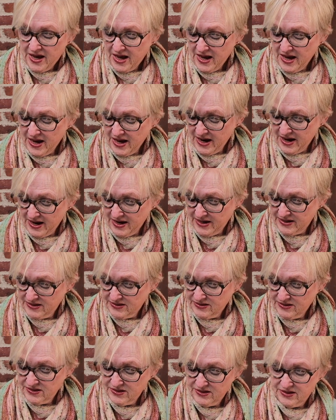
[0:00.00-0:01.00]

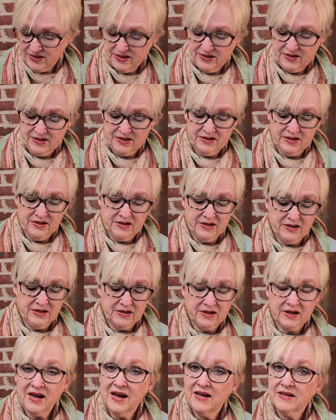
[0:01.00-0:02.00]
and
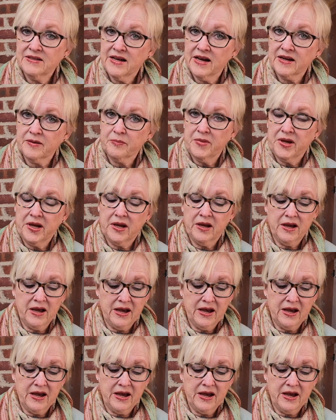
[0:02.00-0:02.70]
contact me,